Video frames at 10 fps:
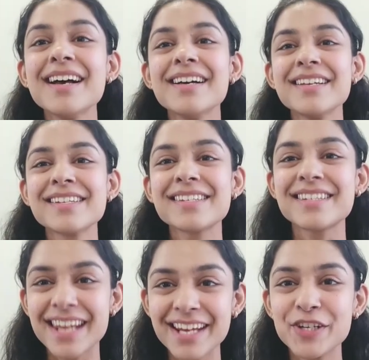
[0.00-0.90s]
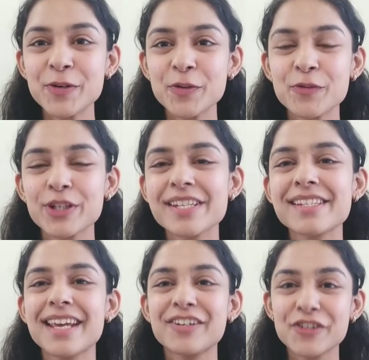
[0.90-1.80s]
Stay tuned for this
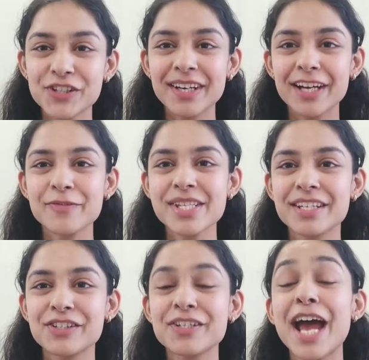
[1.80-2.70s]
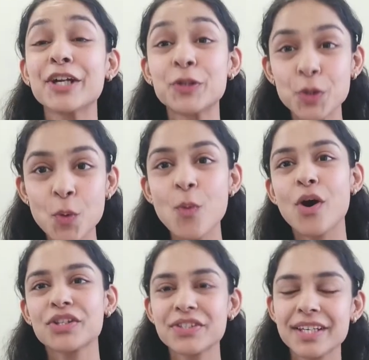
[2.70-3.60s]
enriching conversation and do
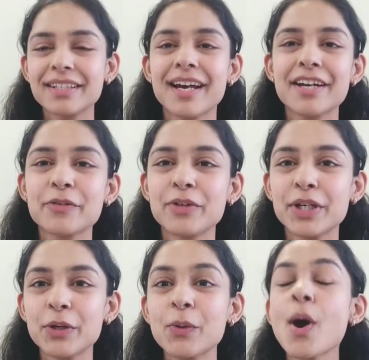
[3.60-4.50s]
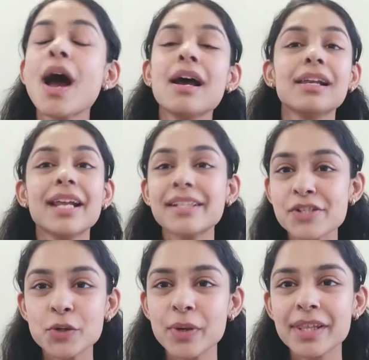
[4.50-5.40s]
watch the entire video. Let us
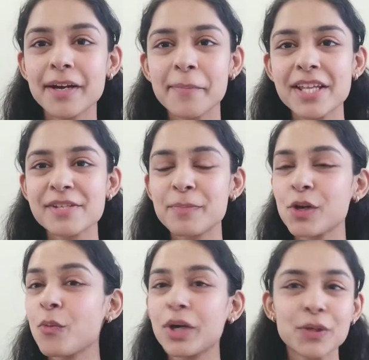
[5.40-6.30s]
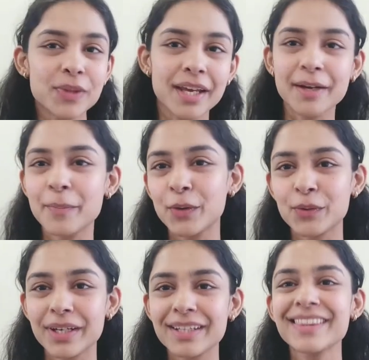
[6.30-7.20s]
know in the comments below what you think
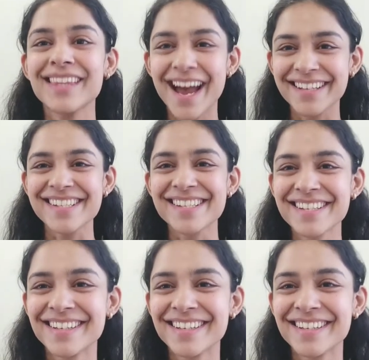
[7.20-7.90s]
about it. Thanks.